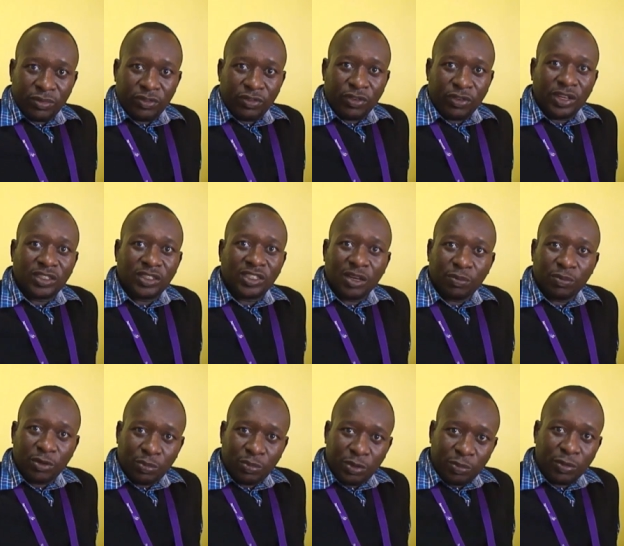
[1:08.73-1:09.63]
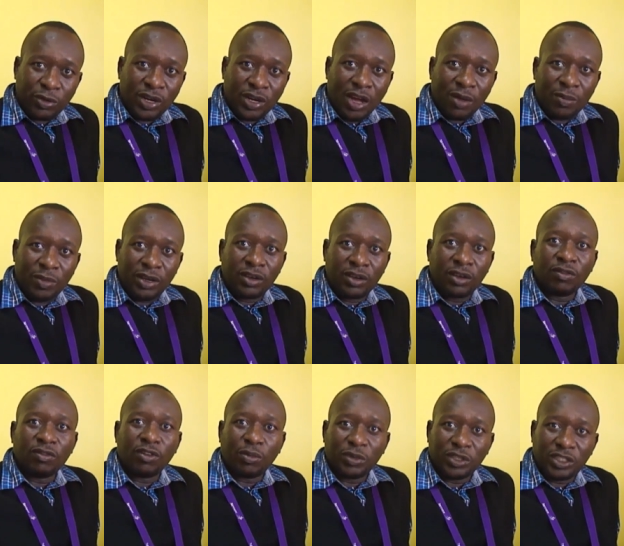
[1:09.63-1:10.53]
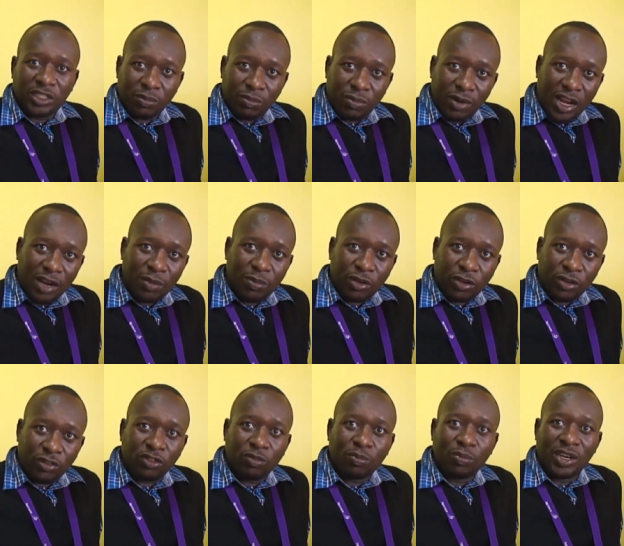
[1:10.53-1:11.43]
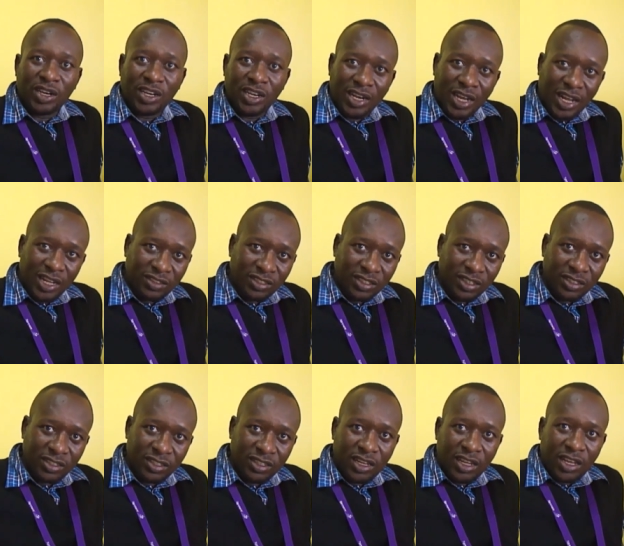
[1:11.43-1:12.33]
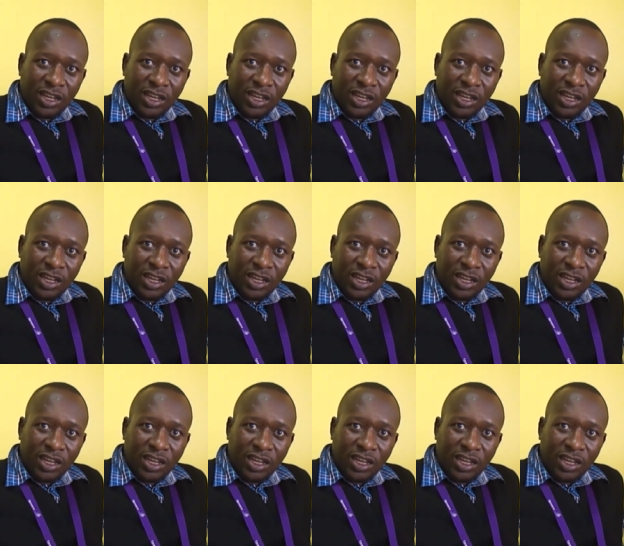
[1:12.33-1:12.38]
For example, people come in vomiting blood because of bleeding ulcers,